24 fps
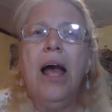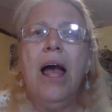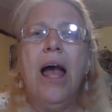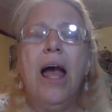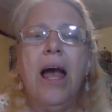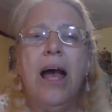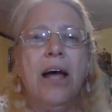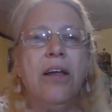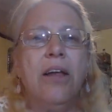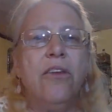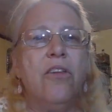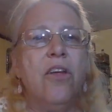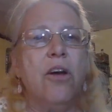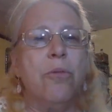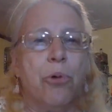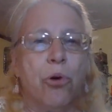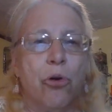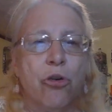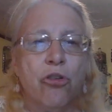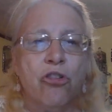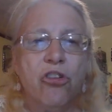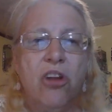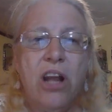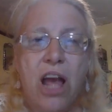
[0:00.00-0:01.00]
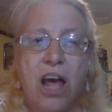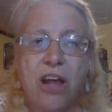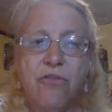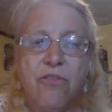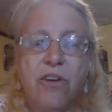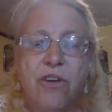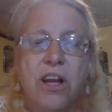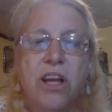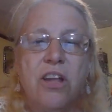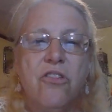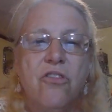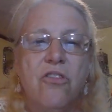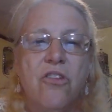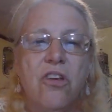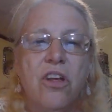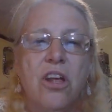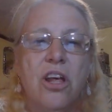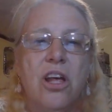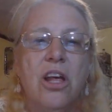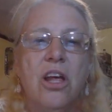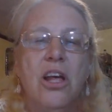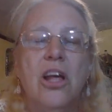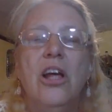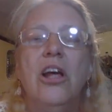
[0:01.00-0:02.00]
And the abortion advocates
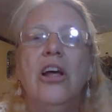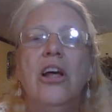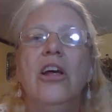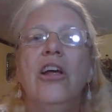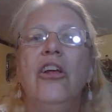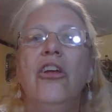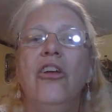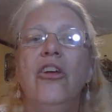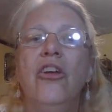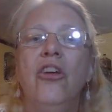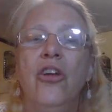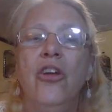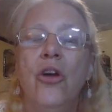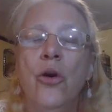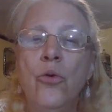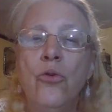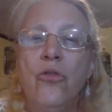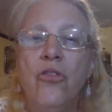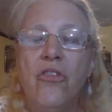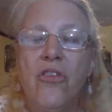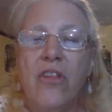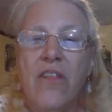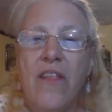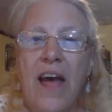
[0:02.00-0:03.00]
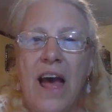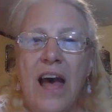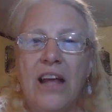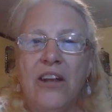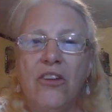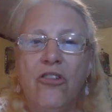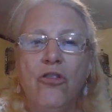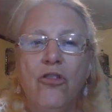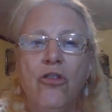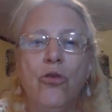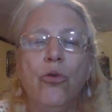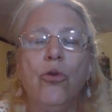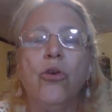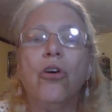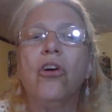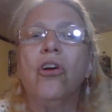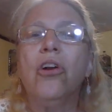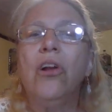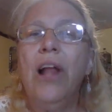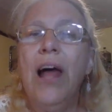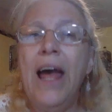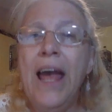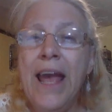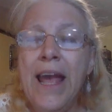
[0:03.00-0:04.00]
used that to
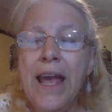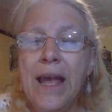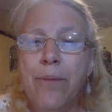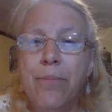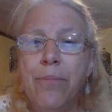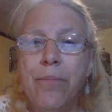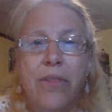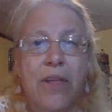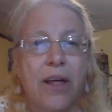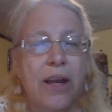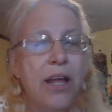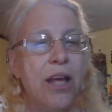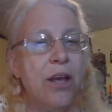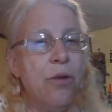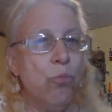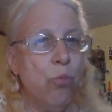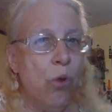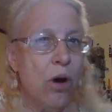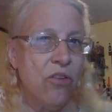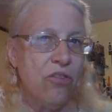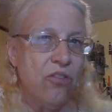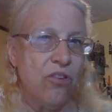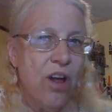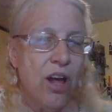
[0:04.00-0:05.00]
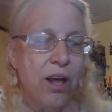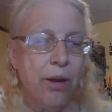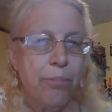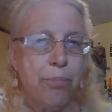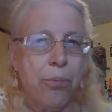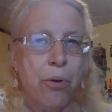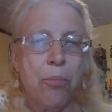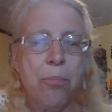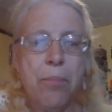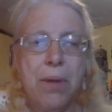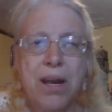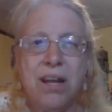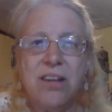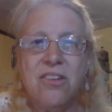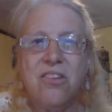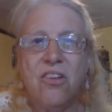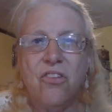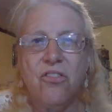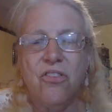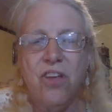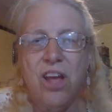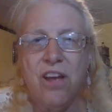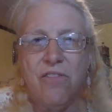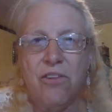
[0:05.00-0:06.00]
claim that he was not permitted to
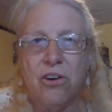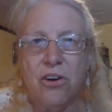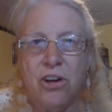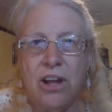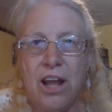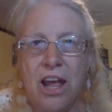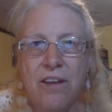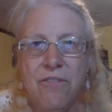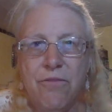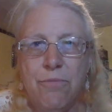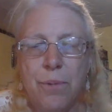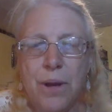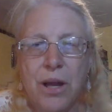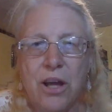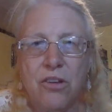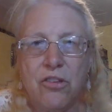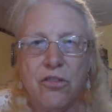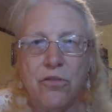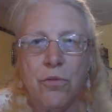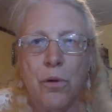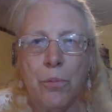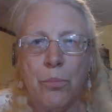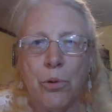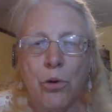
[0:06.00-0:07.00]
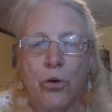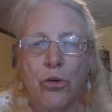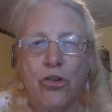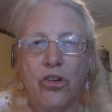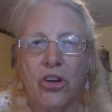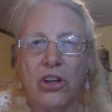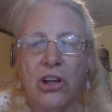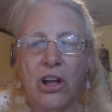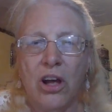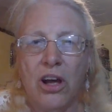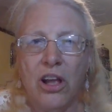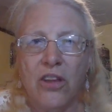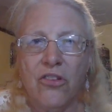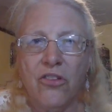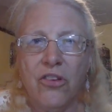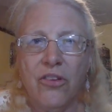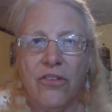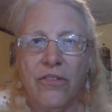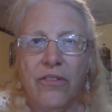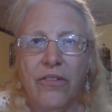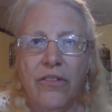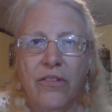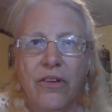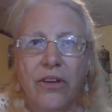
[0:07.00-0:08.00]
save her life because of abortion laws.
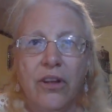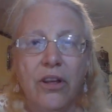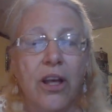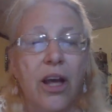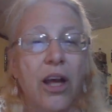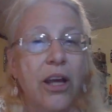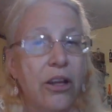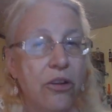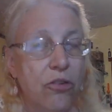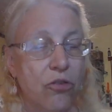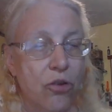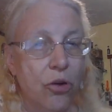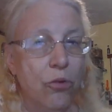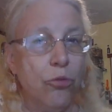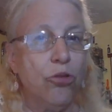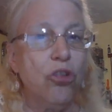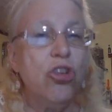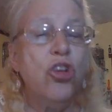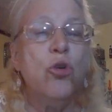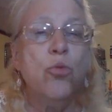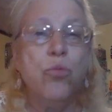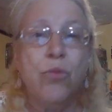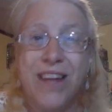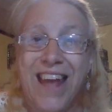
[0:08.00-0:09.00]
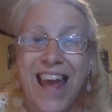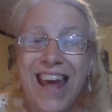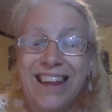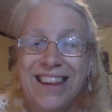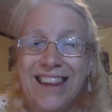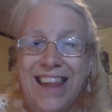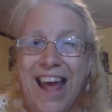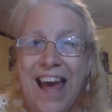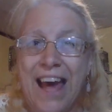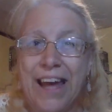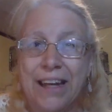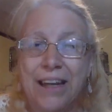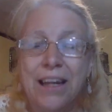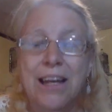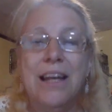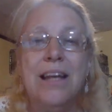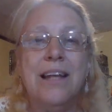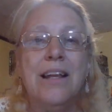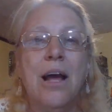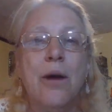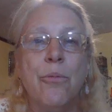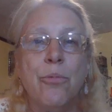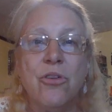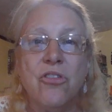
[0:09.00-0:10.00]
Okay, so you get that.
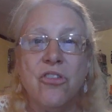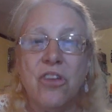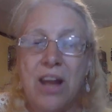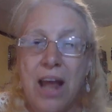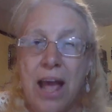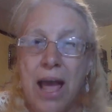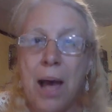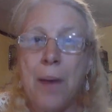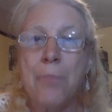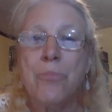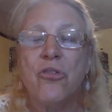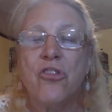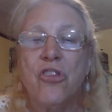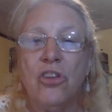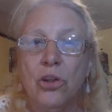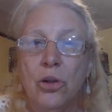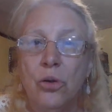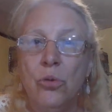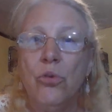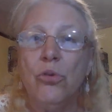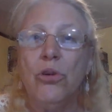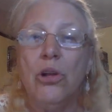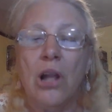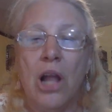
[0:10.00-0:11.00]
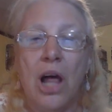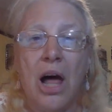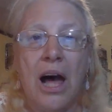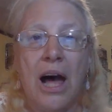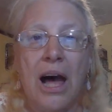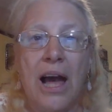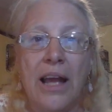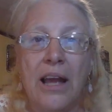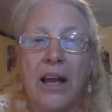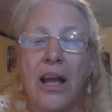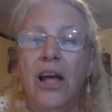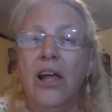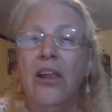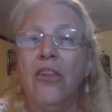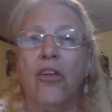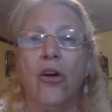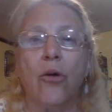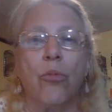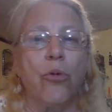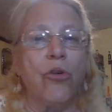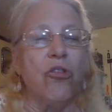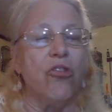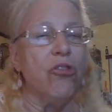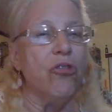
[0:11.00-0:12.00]
It was an absolute lie. There
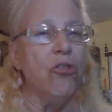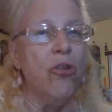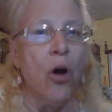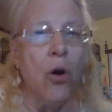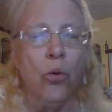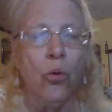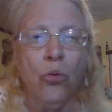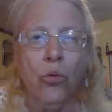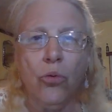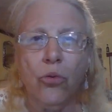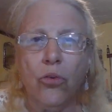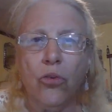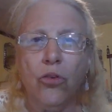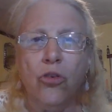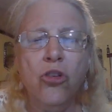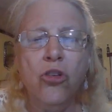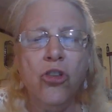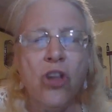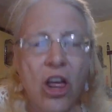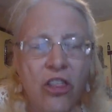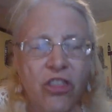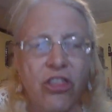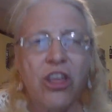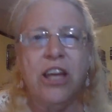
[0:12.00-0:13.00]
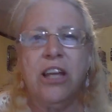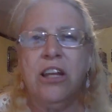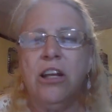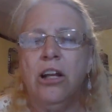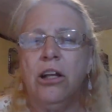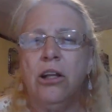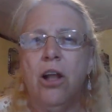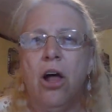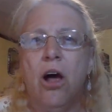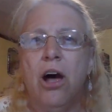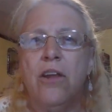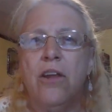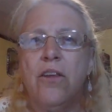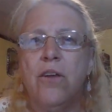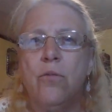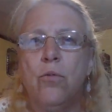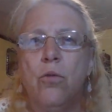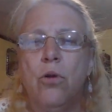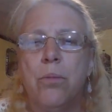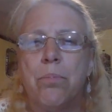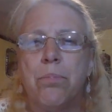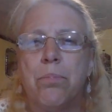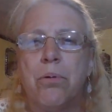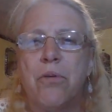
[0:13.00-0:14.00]
was nothing in the law that
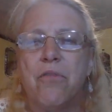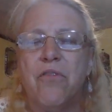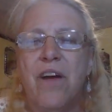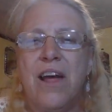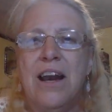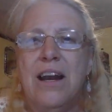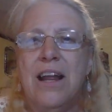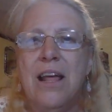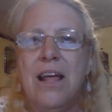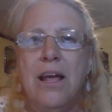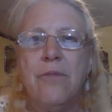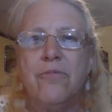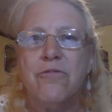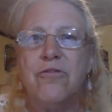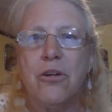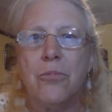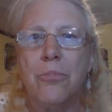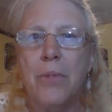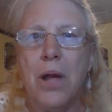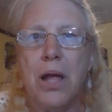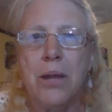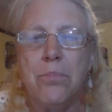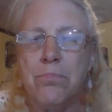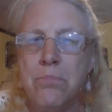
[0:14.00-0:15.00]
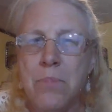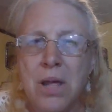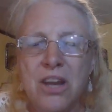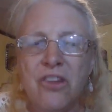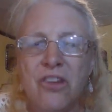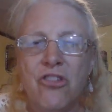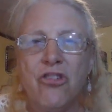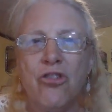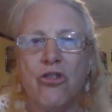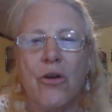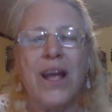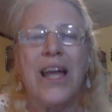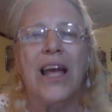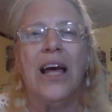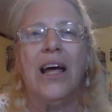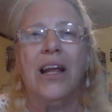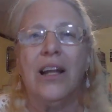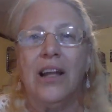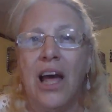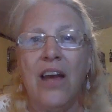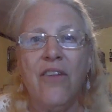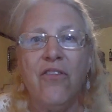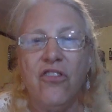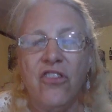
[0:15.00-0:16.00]
would have prevented him from administering
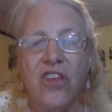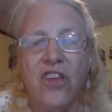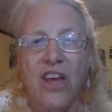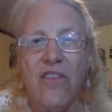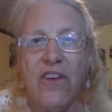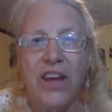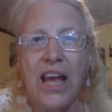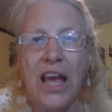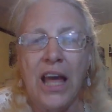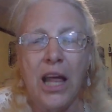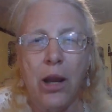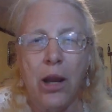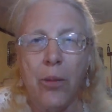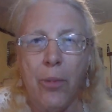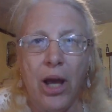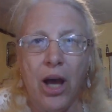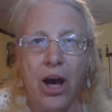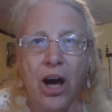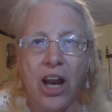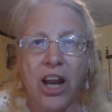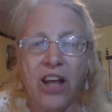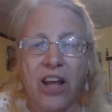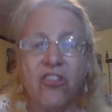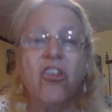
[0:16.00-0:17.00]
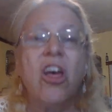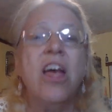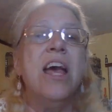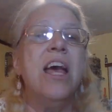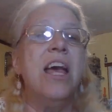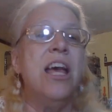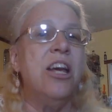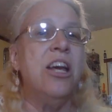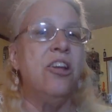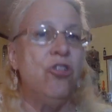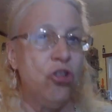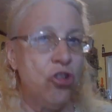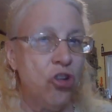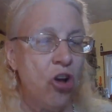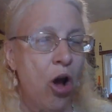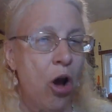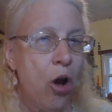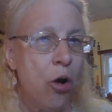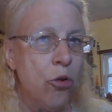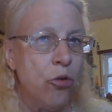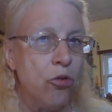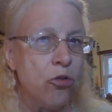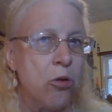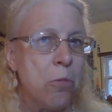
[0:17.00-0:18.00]
life-saving antibiotics. He
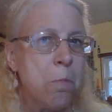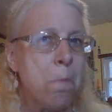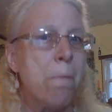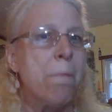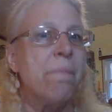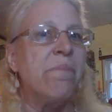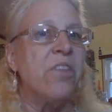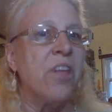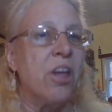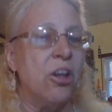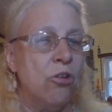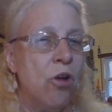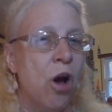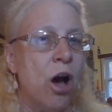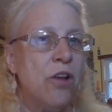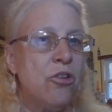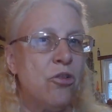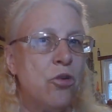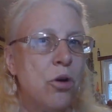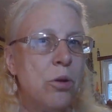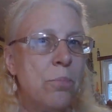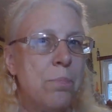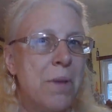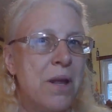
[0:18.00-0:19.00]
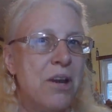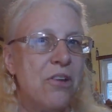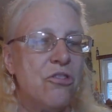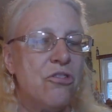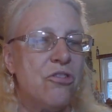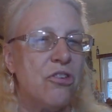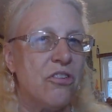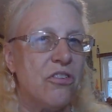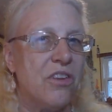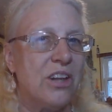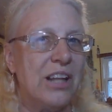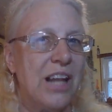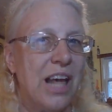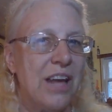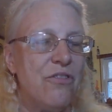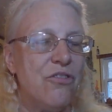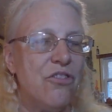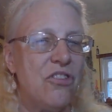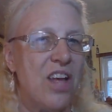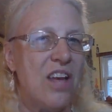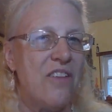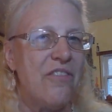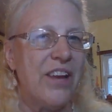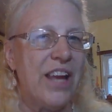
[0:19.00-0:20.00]
chose not to administer the
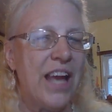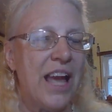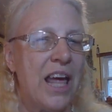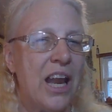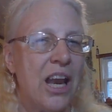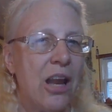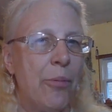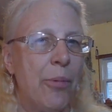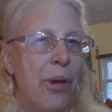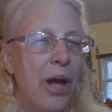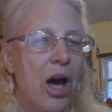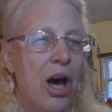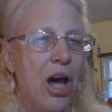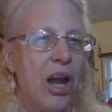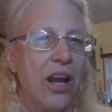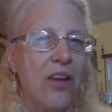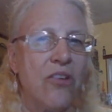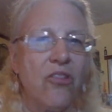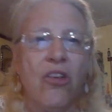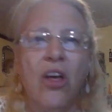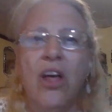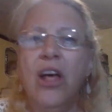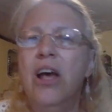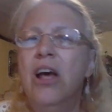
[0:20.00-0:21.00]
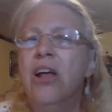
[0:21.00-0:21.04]
life-saving antibiotics.